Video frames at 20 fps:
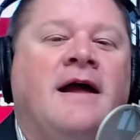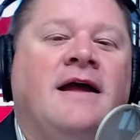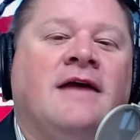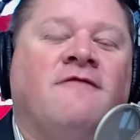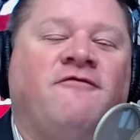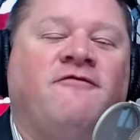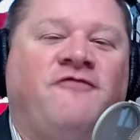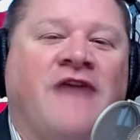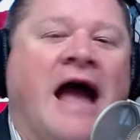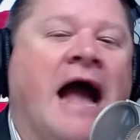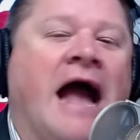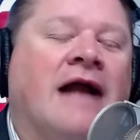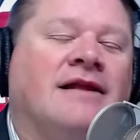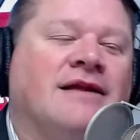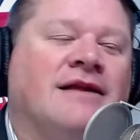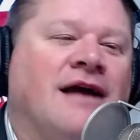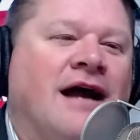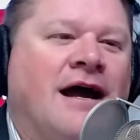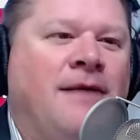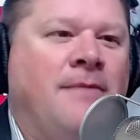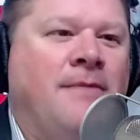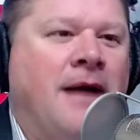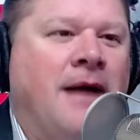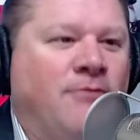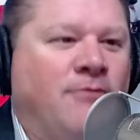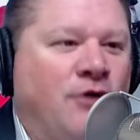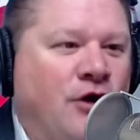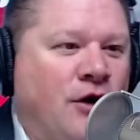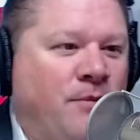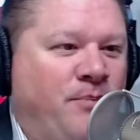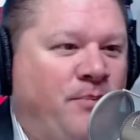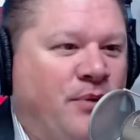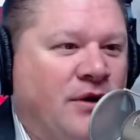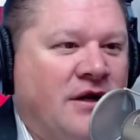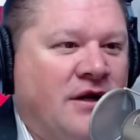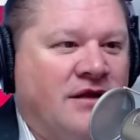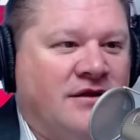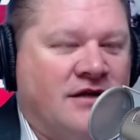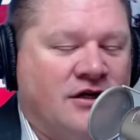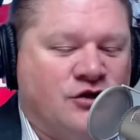In fact, I'm going to
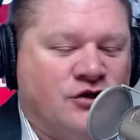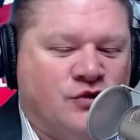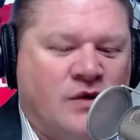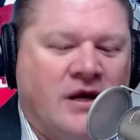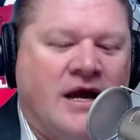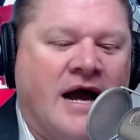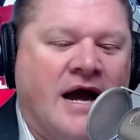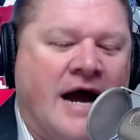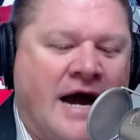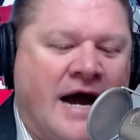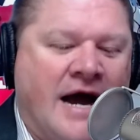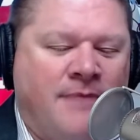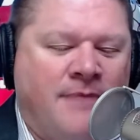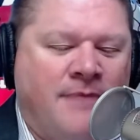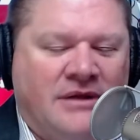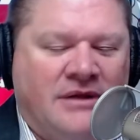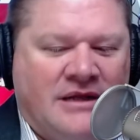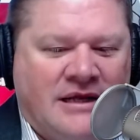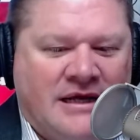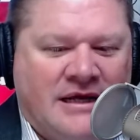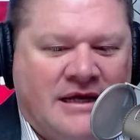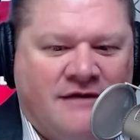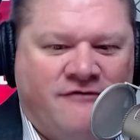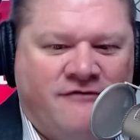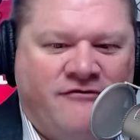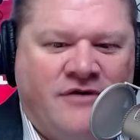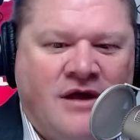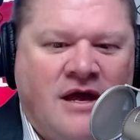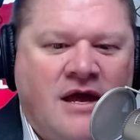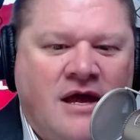put it this way. I believe